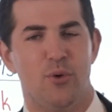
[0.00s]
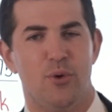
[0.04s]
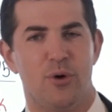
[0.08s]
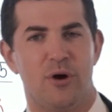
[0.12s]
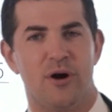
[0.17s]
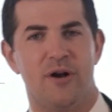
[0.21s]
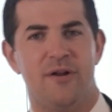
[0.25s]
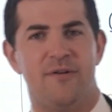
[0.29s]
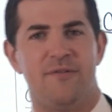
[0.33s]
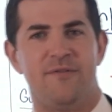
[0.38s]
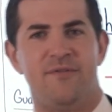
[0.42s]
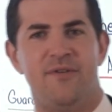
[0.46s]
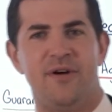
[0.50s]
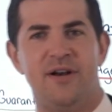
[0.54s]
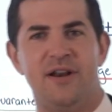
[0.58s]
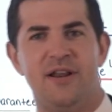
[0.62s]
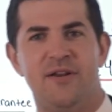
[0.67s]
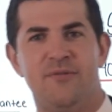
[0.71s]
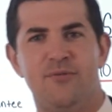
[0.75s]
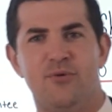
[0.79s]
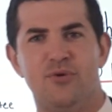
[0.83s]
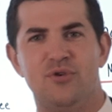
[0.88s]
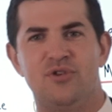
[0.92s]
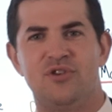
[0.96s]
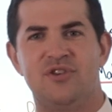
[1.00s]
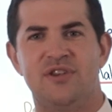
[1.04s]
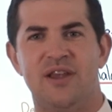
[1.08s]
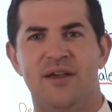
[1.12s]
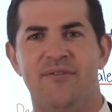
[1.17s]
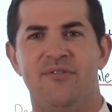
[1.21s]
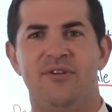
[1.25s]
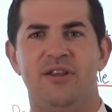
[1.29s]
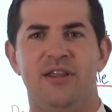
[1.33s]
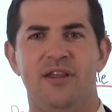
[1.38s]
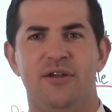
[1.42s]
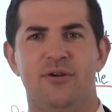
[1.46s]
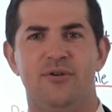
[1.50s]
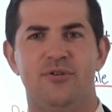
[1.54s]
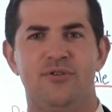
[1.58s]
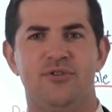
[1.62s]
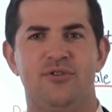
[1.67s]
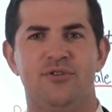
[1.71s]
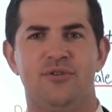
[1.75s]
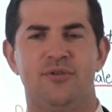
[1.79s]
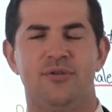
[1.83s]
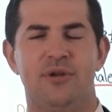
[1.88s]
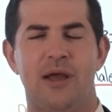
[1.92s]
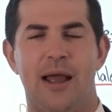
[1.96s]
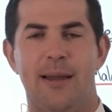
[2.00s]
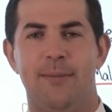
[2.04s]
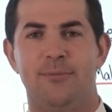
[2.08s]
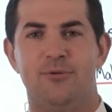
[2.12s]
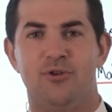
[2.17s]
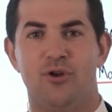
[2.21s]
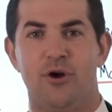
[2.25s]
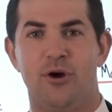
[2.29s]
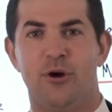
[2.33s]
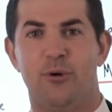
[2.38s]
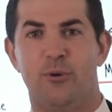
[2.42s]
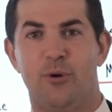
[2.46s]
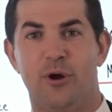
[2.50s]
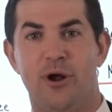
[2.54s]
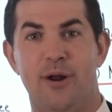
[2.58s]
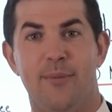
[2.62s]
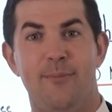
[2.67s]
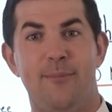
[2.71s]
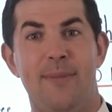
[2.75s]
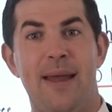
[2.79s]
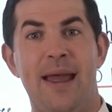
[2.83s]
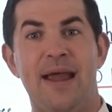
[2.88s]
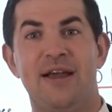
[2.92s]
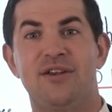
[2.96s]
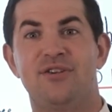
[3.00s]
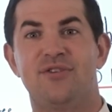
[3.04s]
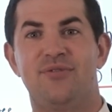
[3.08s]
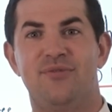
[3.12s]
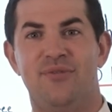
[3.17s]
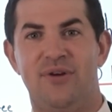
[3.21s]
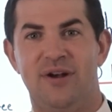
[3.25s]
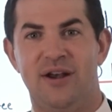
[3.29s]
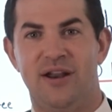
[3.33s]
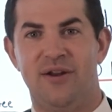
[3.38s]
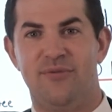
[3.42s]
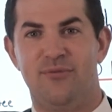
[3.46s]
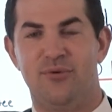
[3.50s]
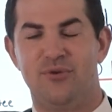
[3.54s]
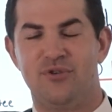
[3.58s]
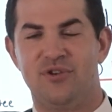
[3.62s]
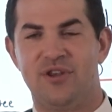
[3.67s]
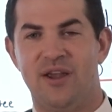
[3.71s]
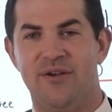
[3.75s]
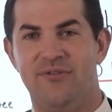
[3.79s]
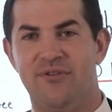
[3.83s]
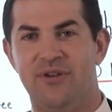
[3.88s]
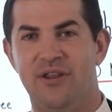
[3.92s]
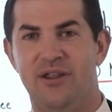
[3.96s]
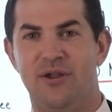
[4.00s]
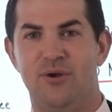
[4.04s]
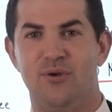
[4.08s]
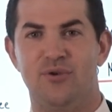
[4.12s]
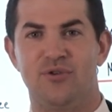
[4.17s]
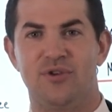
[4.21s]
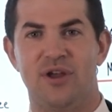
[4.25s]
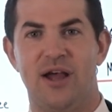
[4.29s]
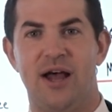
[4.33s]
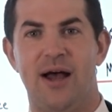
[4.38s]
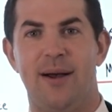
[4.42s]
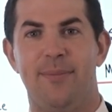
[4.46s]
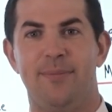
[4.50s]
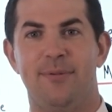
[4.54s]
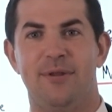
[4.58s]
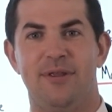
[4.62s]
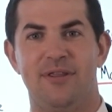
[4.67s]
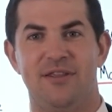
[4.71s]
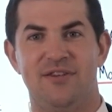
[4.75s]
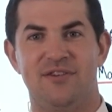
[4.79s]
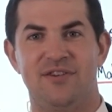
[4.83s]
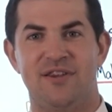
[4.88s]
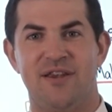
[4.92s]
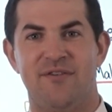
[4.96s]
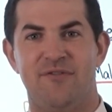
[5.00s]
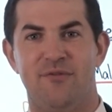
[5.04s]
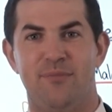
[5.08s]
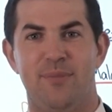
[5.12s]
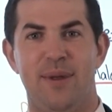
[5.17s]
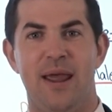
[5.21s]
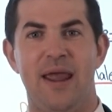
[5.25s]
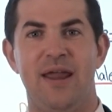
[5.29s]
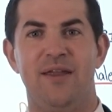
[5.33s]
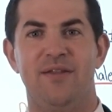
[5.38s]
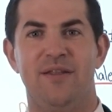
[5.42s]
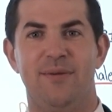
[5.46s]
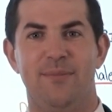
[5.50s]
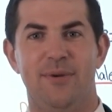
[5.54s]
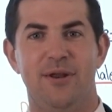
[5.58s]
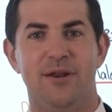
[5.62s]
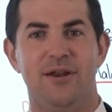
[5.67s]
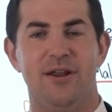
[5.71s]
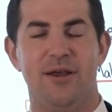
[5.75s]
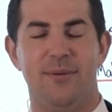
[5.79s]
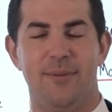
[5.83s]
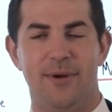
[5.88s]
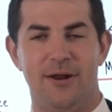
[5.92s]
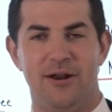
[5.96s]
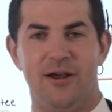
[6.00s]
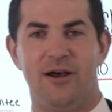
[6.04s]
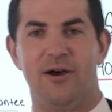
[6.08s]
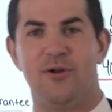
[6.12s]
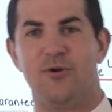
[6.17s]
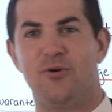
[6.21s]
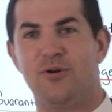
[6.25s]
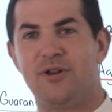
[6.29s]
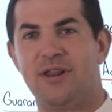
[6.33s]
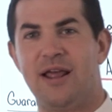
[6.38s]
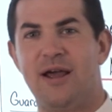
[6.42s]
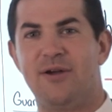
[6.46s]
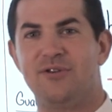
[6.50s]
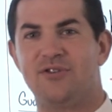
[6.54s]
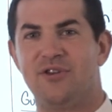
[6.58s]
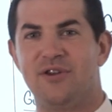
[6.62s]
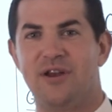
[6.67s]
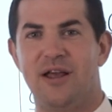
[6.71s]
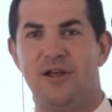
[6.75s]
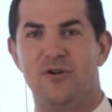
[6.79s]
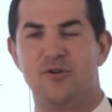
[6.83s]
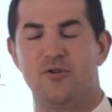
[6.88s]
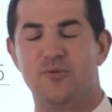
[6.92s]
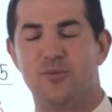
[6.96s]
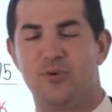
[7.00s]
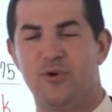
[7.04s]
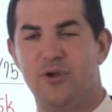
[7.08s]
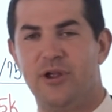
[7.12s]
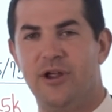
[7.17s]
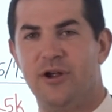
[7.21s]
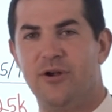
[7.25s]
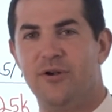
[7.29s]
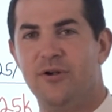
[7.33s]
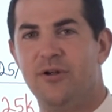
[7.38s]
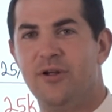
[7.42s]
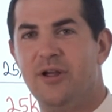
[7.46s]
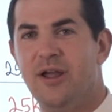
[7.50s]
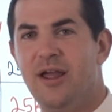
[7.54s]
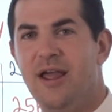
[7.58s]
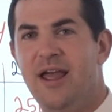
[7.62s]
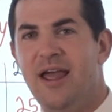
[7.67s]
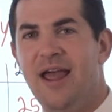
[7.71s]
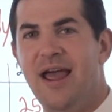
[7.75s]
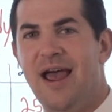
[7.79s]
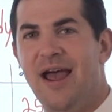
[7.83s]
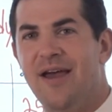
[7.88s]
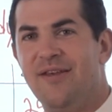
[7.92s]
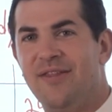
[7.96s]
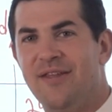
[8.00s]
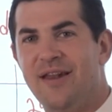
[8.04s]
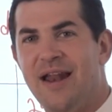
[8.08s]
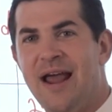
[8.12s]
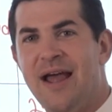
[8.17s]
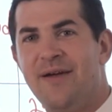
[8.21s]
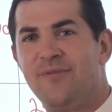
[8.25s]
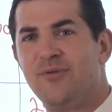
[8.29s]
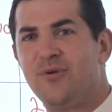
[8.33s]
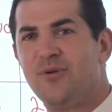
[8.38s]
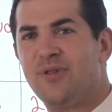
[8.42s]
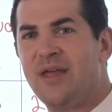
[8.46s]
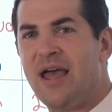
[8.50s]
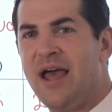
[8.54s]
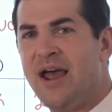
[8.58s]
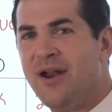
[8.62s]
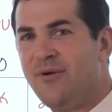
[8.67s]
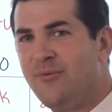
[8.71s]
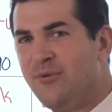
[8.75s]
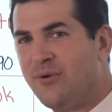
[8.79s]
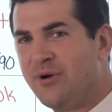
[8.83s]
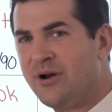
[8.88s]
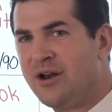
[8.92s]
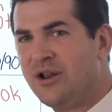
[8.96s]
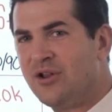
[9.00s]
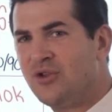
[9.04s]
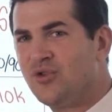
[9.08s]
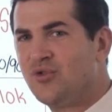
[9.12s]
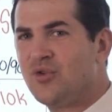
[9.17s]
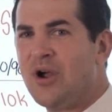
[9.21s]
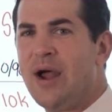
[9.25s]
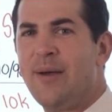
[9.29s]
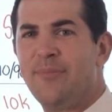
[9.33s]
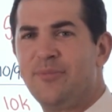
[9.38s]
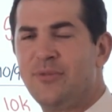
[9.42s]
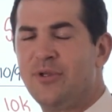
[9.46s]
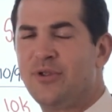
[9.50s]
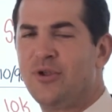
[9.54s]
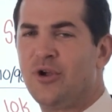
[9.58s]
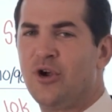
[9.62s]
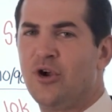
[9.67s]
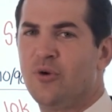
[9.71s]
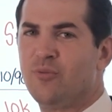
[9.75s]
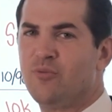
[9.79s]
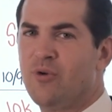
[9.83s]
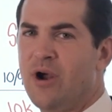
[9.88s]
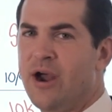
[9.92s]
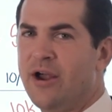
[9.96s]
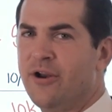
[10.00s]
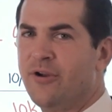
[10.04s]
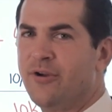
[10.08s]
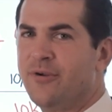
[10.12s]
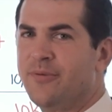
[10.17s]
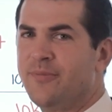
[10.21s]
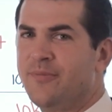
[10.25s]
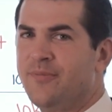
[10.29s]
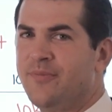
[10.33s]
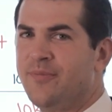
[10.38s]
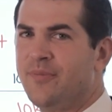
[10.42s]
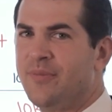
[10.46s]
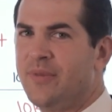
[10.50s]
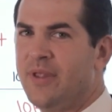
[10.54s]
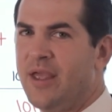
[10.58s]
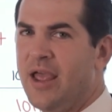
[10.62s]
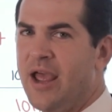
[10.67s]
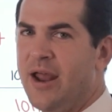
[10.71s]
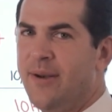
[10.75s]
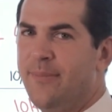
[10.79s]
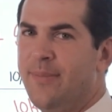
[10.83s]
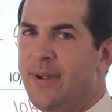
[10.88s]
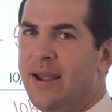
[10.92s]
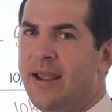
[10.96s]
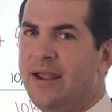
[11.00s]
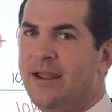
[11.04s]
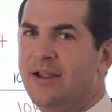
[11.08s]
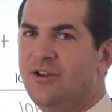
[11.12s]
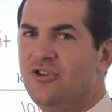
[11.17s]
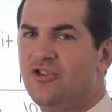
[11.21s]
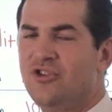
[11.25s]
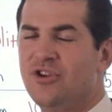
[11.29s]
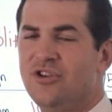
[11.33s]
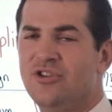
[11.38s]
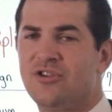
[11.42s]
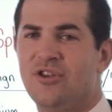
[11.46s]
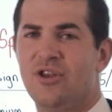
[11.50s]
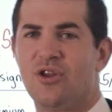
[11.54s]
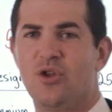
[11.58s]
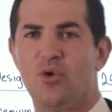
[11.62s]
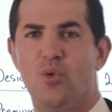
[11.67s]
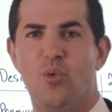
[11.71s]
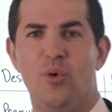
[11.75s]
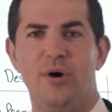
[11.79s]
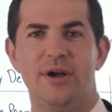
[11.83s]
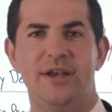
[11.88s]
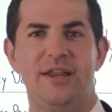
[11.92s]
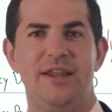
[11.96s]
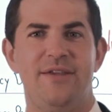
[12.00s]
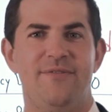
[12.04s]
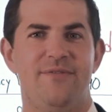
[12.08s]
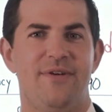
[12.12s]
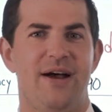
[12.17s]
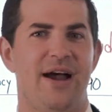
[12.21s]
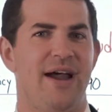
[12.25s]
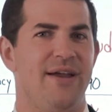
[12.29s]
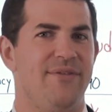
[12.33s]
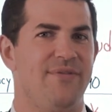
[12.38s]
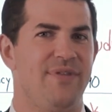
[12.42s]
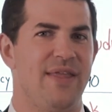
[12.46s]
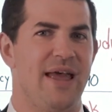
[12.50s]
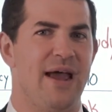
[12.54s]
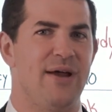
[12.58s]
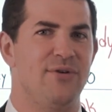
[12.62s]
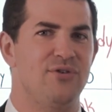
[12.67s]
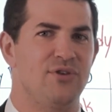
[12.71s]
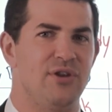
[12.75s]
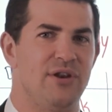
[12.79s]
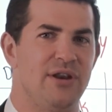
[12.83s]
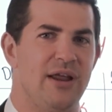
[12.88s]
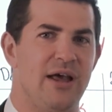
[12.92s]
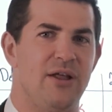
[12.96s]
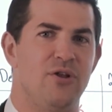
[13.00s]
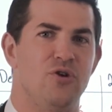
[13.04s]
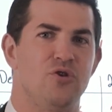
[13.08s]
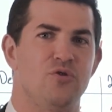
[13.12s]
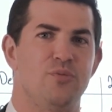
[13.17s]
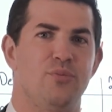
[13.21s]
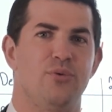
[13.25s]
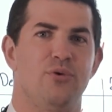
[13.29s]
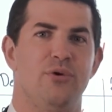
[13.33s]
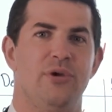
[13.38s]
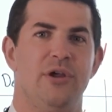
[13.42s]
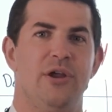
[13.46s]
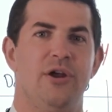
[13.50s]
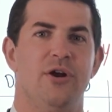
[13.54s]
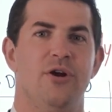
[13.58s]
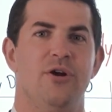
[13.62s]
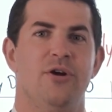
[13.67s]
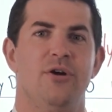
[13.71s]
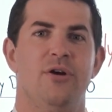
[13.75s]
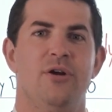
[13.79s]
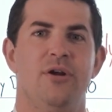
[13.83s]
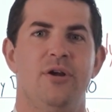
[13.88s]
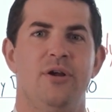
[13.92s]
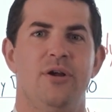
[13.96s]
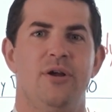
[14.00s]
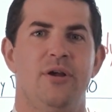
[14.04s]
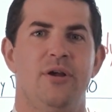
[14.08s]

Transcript: We're going to fund it for seven years. I'm sorry, we're going to max fund it for seven years up to the seven pay limit, about $100,000 per year. And then after that, we're going to drop the term rider and pay in just $25,000 per year